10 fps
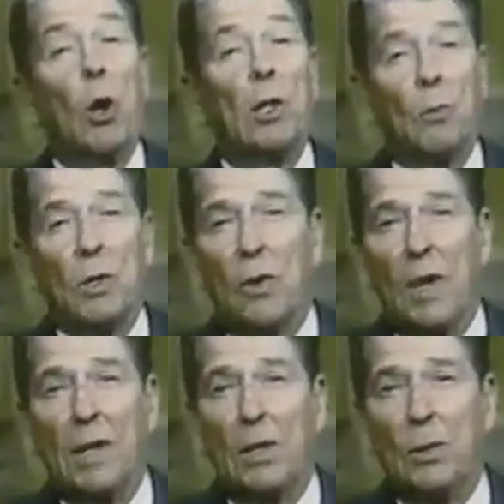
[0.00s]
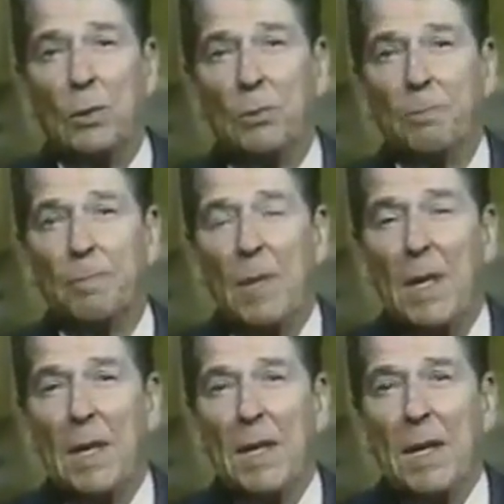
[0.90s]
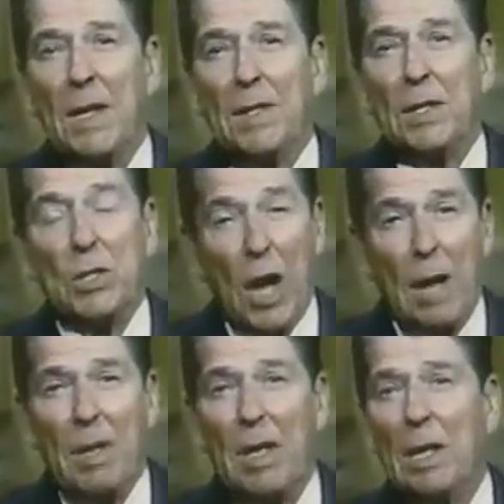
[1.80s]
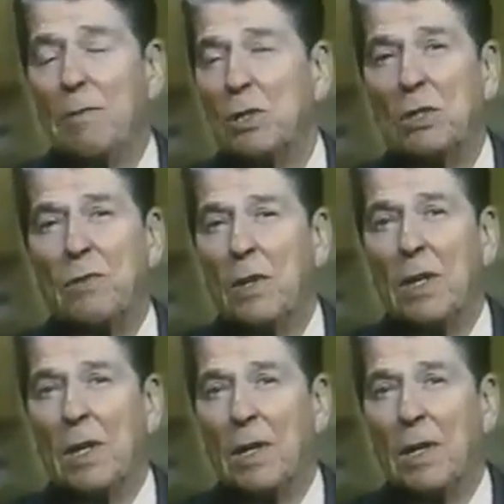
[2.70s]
all that we're trying to do. The job ahead of us is very